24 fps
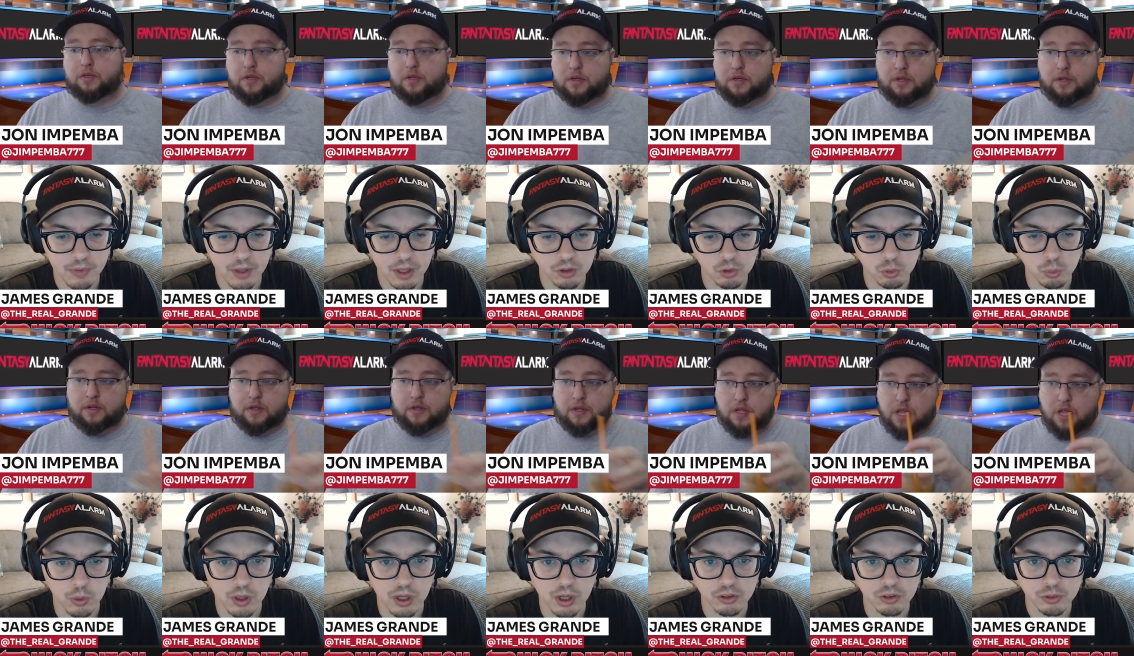Speaker 1: as
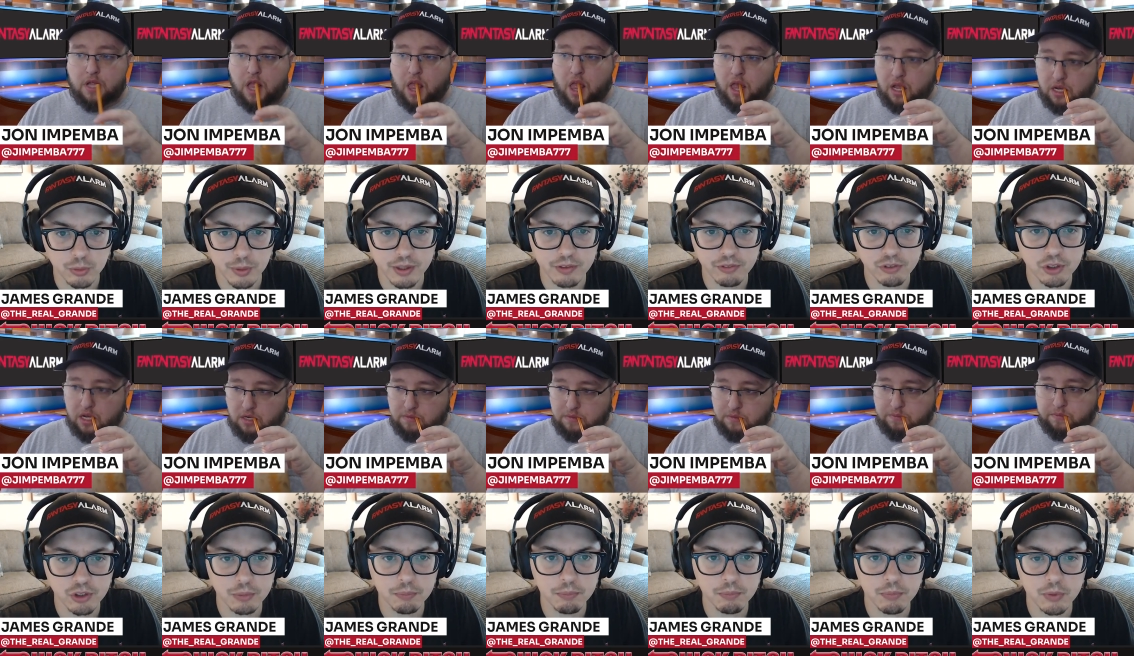well. So we have
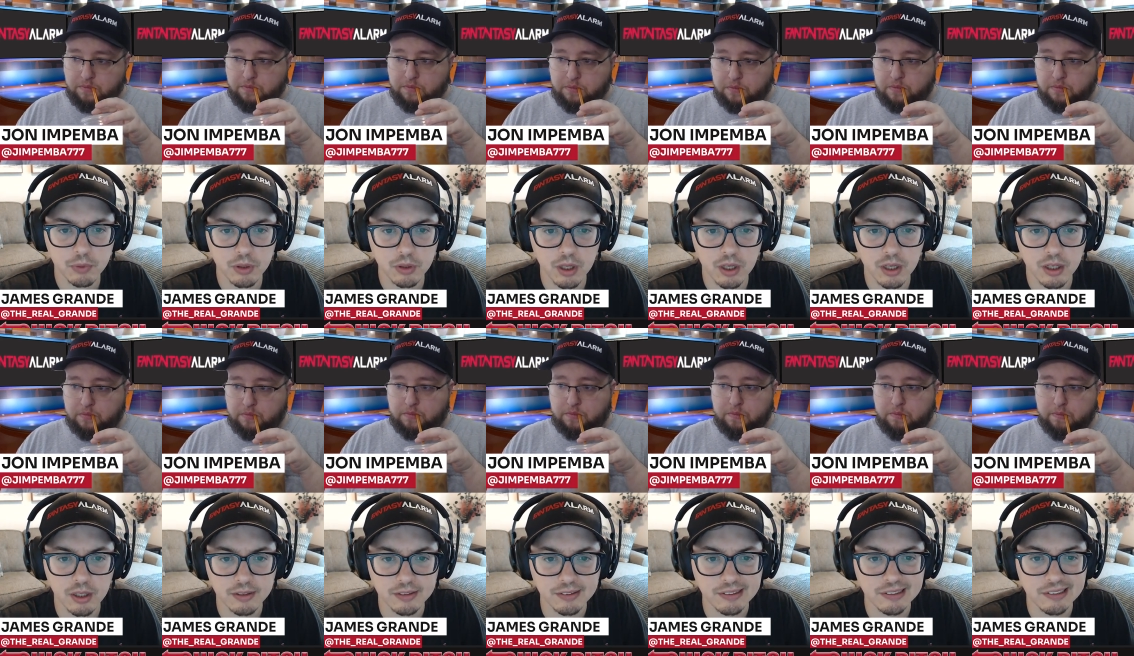some
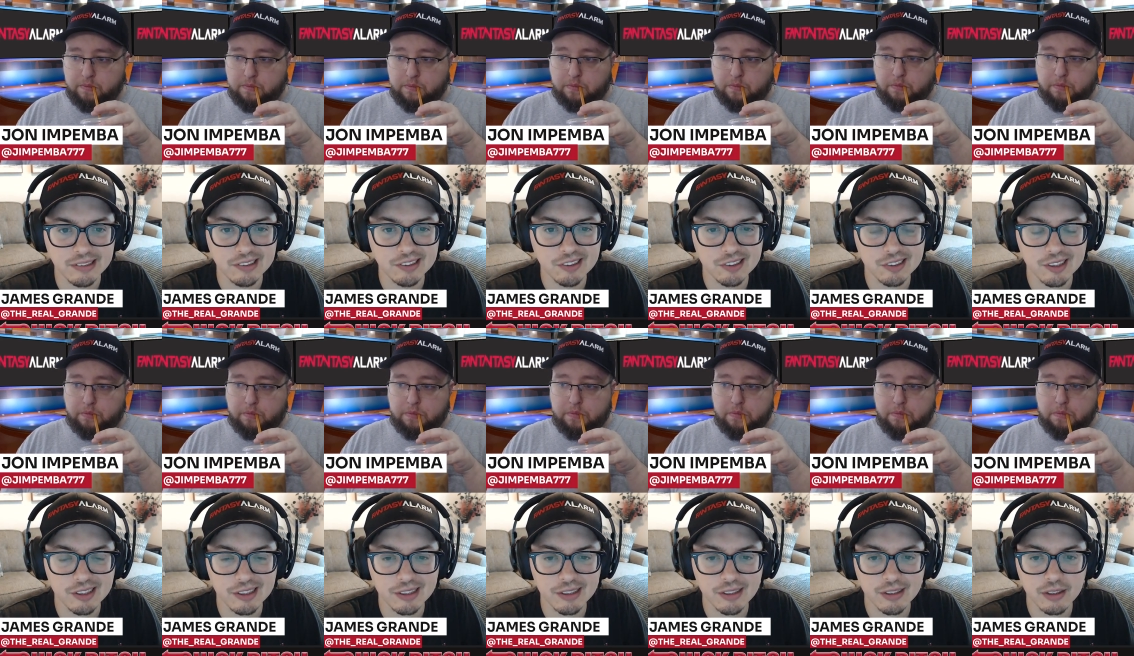
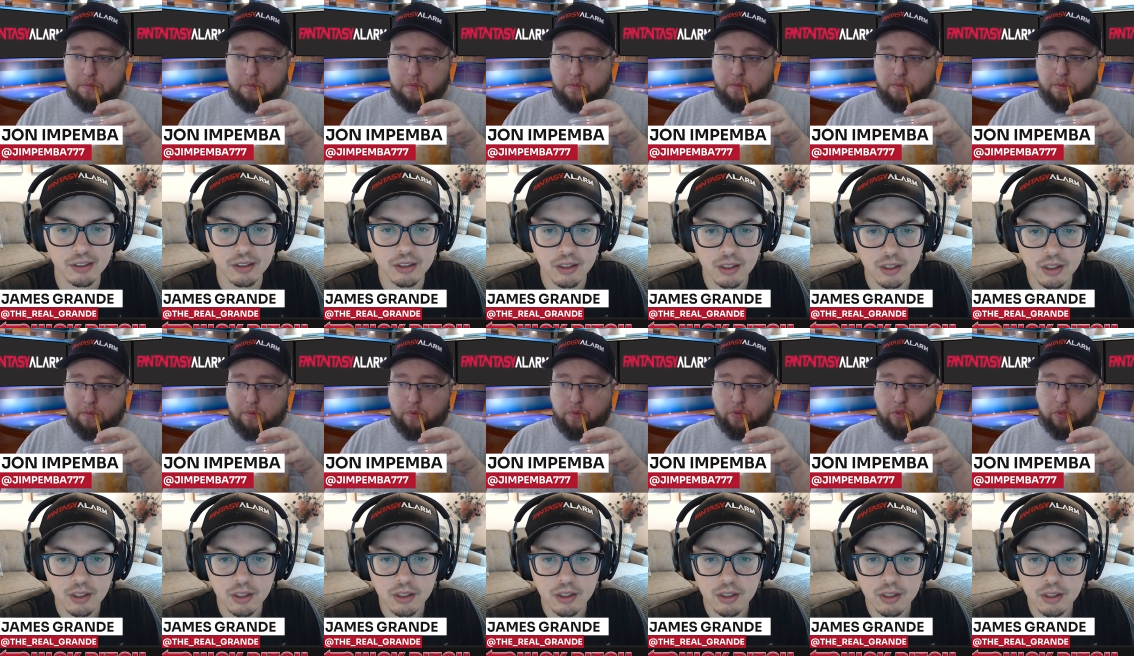decent
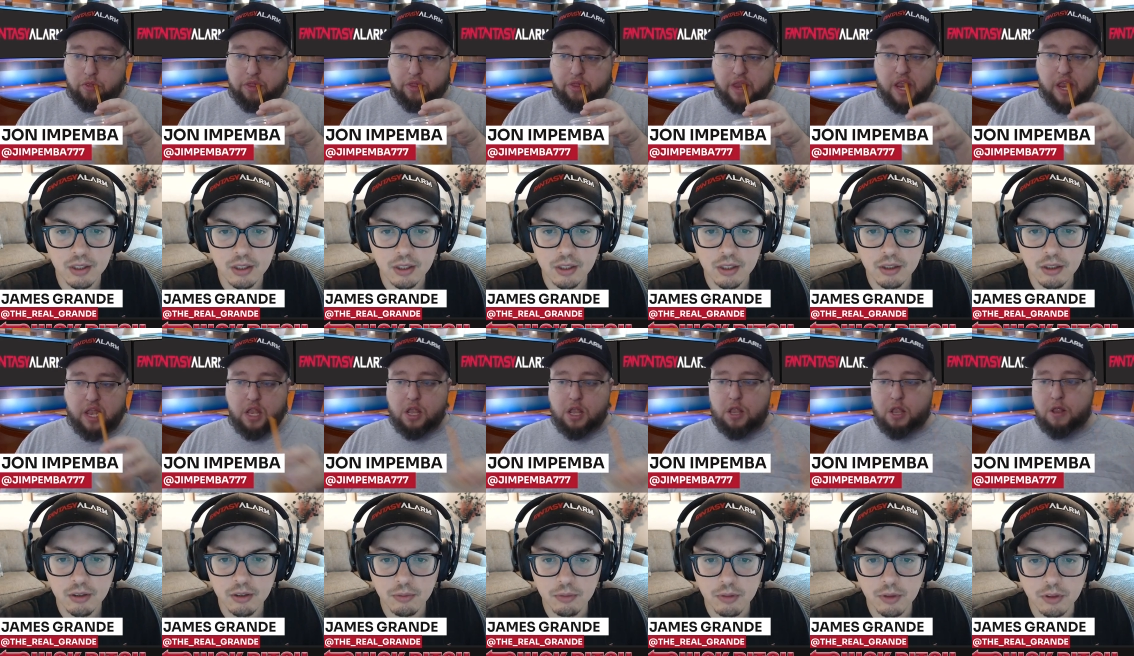
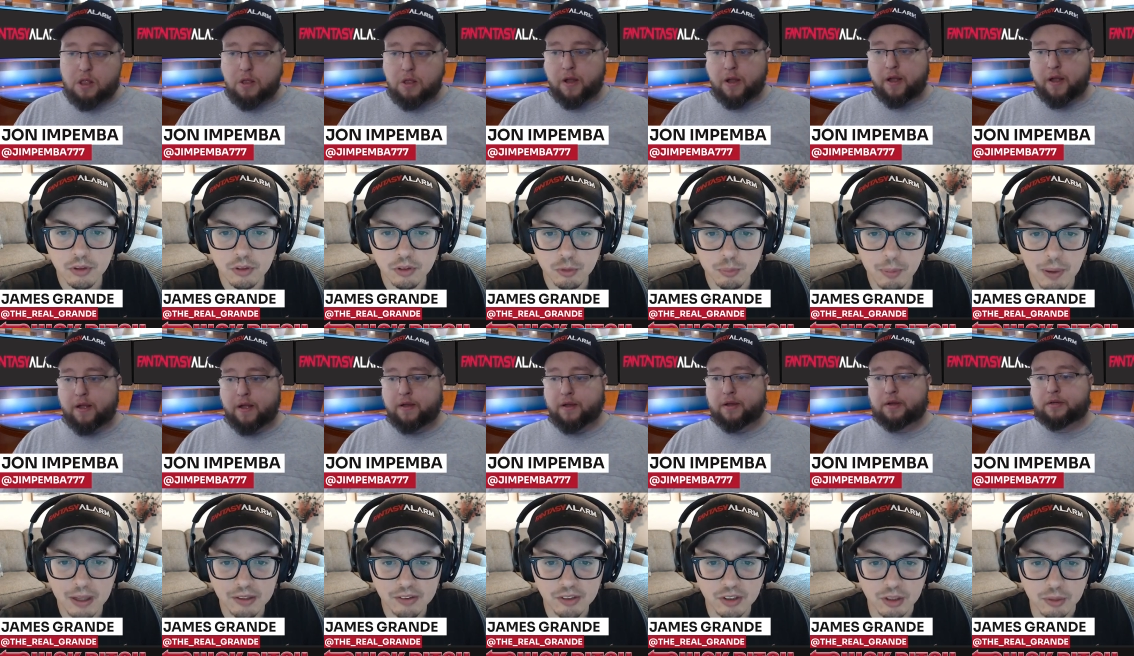
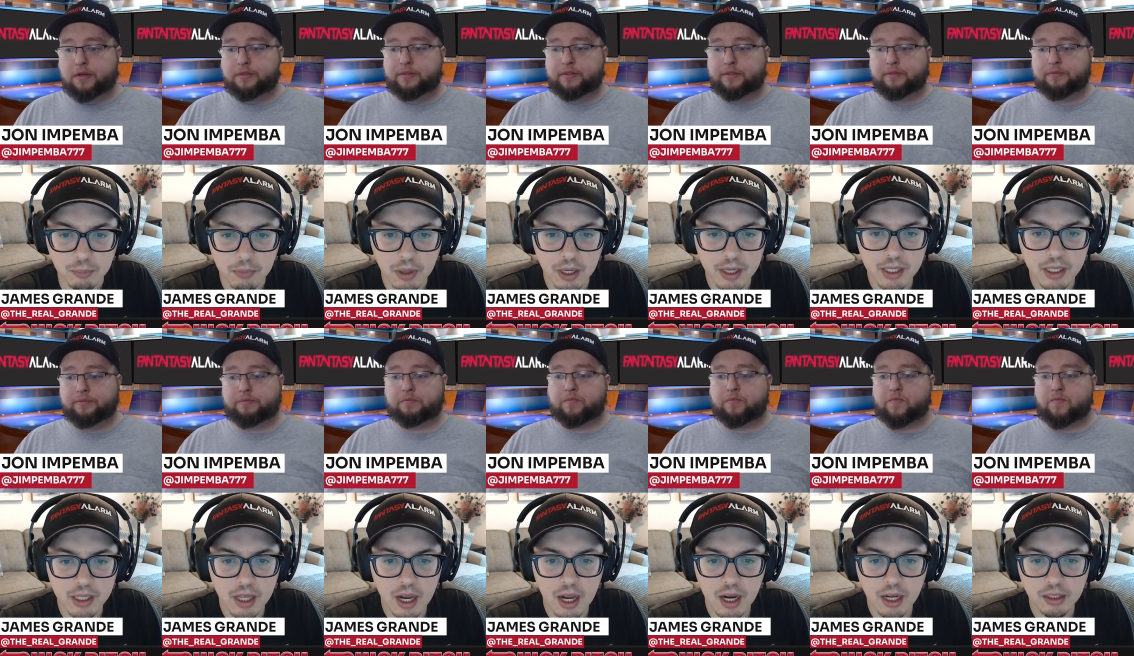spots on the money
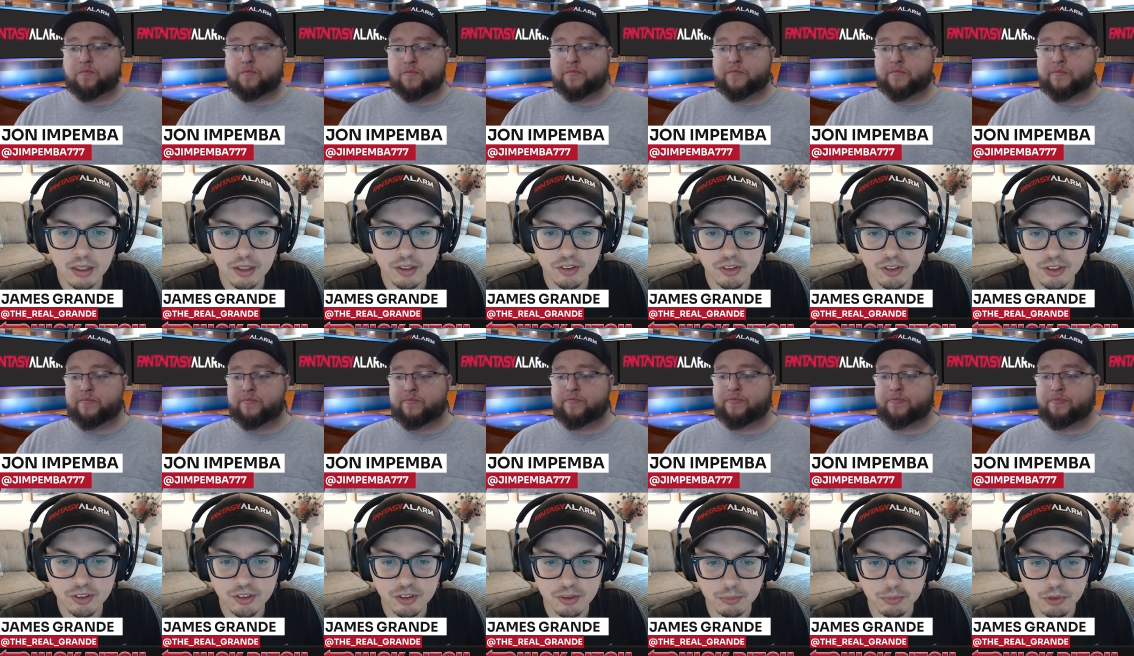line. Let's see
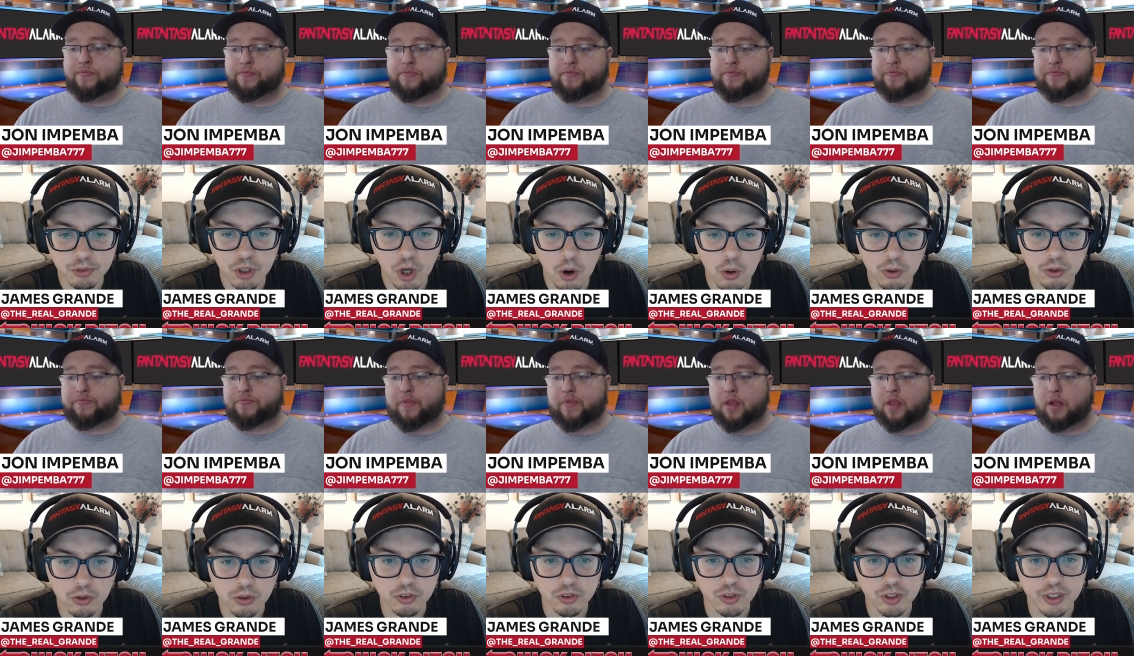some
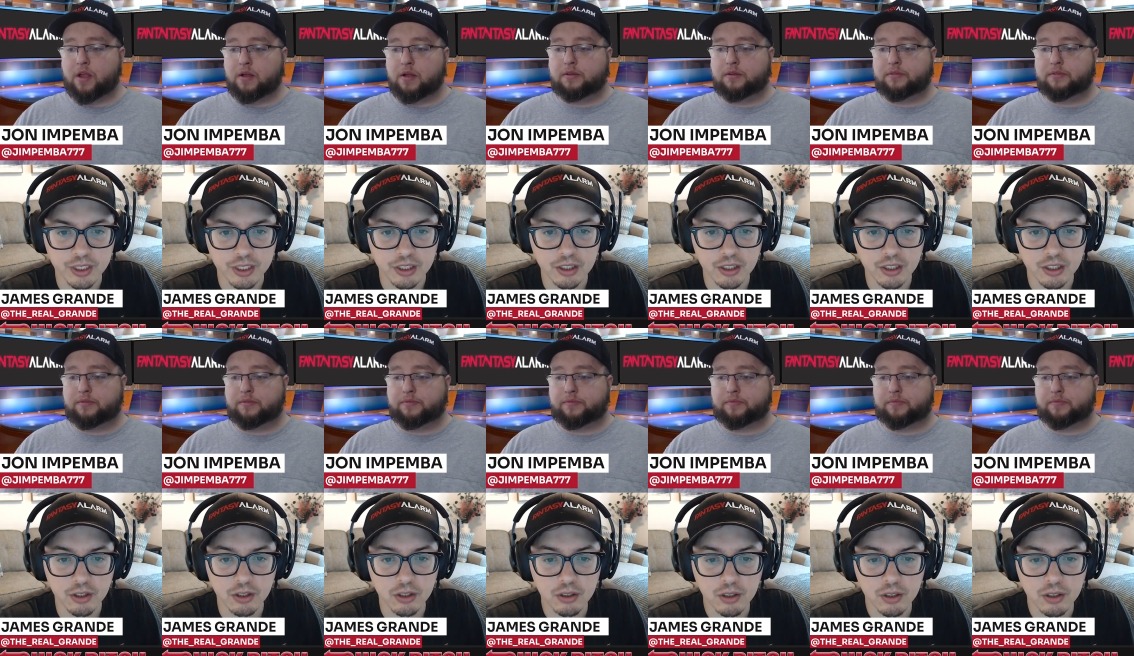totals here.